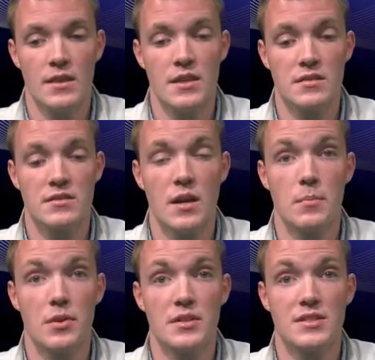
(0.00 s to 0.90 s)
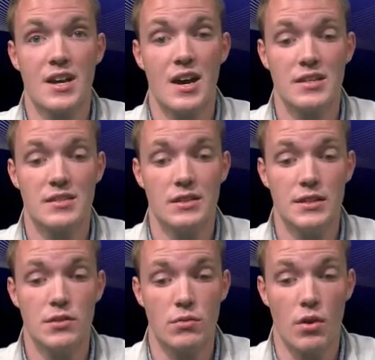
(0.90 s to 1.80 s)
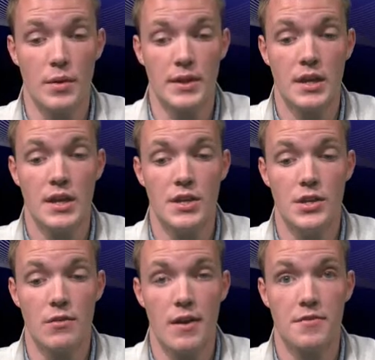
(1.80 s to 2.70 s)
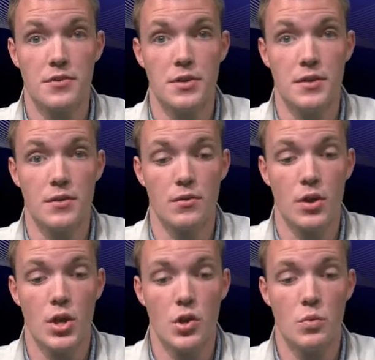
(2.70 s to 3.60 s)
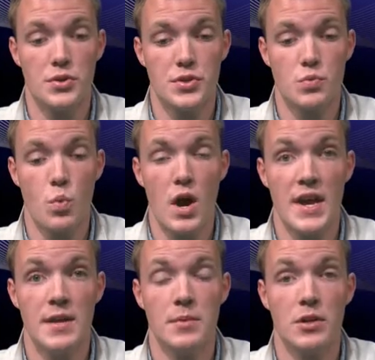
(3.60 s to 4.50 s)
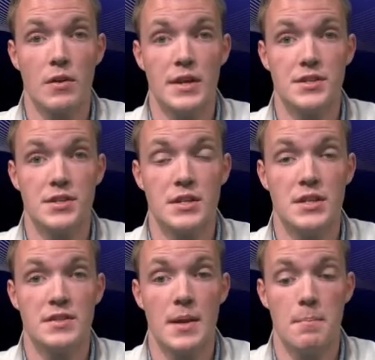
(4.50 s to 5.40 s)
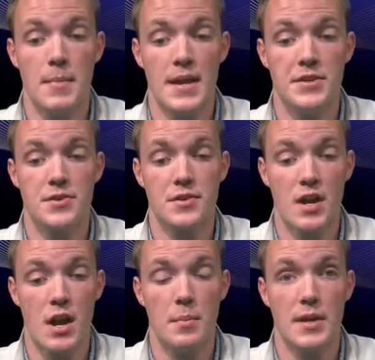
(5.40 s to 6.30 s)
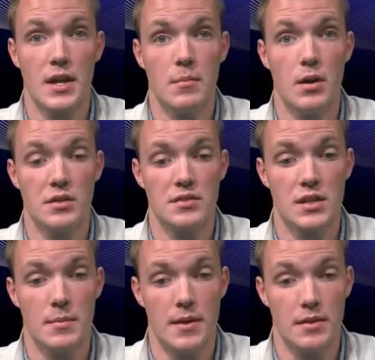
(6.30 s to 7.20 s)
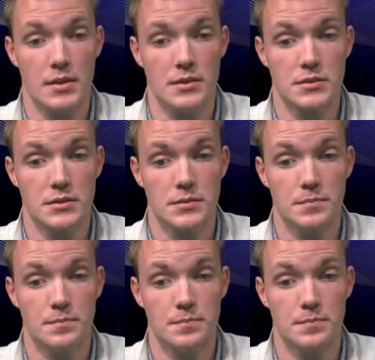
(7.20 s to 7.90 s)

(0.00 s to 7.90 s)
This number is constantly growing year after year, which is why immigration is a major topic amongst Americans.